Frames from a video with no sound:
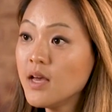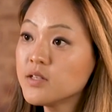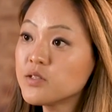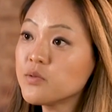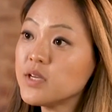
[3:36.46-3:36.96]

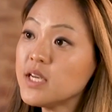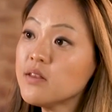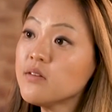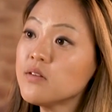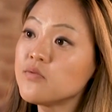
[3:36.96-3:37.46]
So
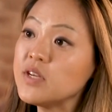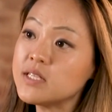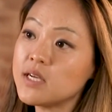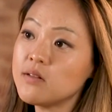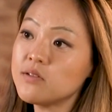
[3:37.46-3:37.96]
either the
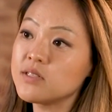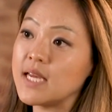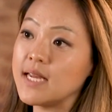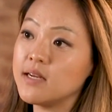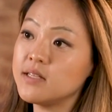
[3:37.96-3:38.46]
retailer's
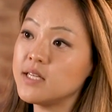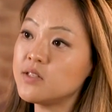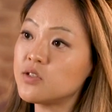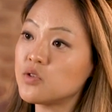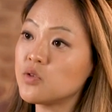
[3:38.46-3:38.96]
data
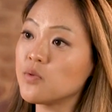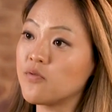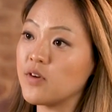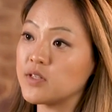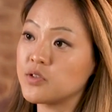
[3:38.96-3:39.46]
needs to
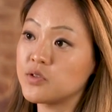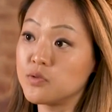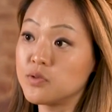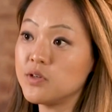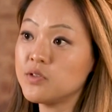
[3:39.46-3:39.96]
refresh
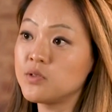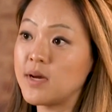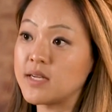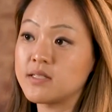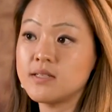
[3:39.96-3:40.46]
sooner to
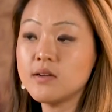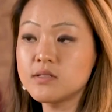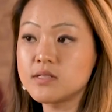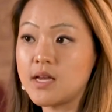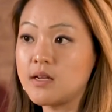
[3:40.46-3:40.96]
match
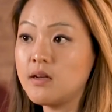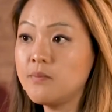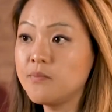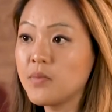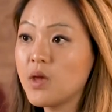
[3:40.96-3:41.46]
sales data,
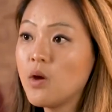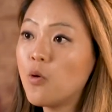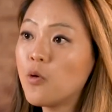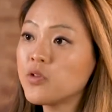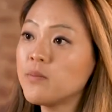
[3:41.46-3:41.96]

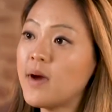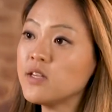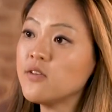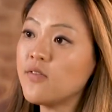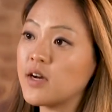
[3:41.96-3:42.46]
or the
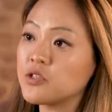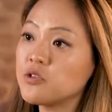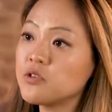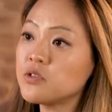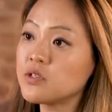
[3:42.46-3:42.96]

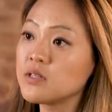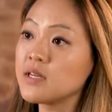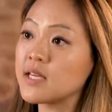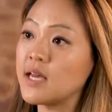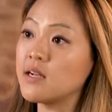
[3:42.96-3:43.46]
manufacturer should
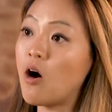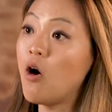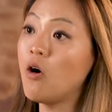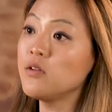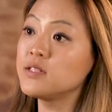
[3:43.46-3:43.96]
look at
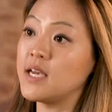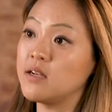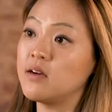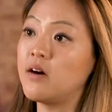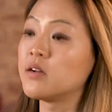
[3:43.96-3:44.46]
all
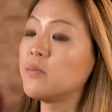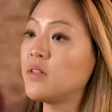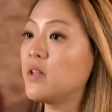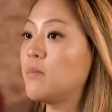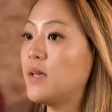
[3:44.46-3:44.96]
data on a
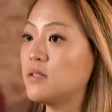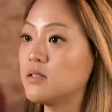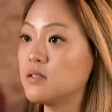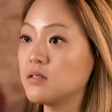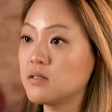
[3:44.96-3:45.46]
monthly
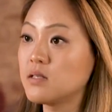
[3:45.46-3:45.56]
basis.